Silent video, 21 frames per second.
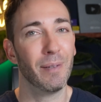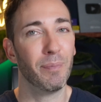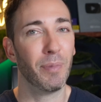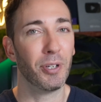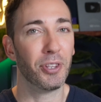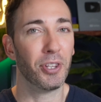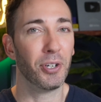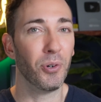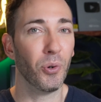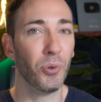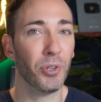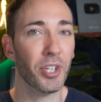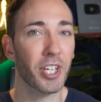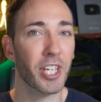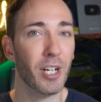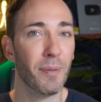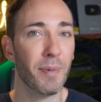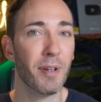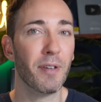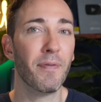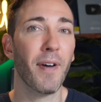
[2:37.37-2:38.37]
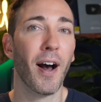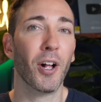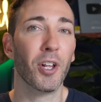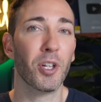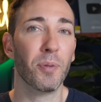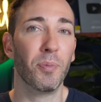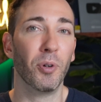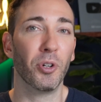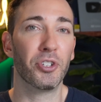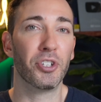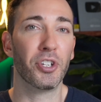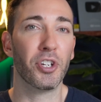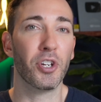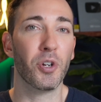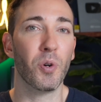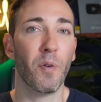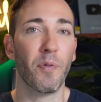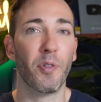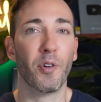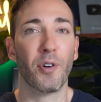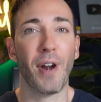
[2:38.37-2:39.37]
but they're only going to be valuable to
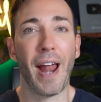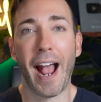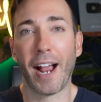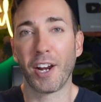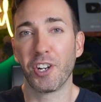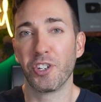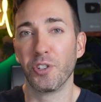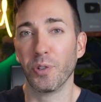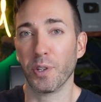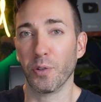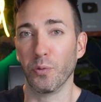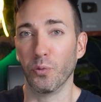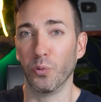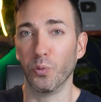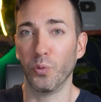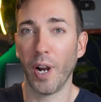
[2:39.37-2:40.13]
you if they're actually